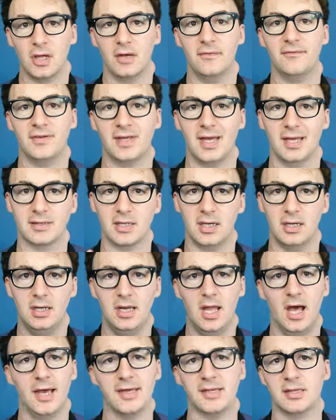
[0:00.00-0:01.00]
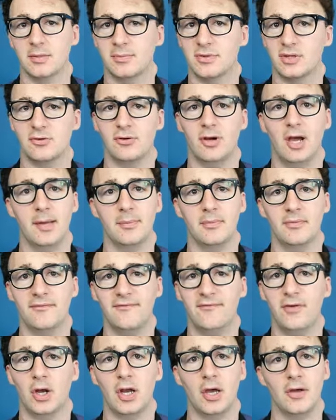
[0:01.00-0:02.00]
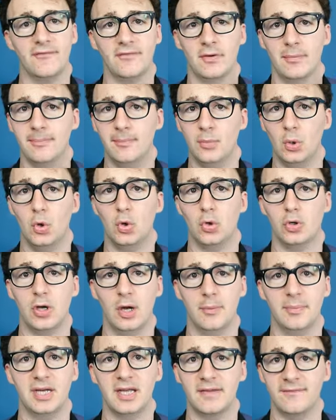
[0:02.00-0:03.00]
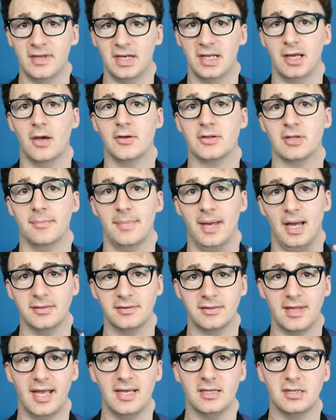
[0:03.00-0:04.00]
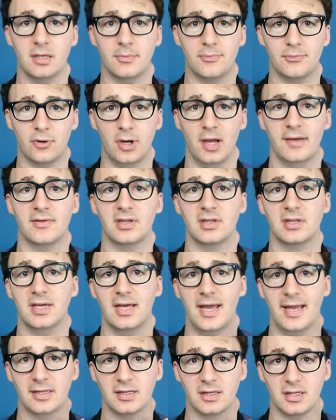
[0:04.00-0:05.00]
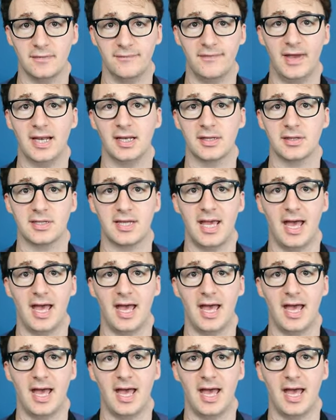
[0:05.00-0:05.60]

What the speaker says: Don't forget to like, subscribe and follow for more comedy videos about data, privacy and surveillance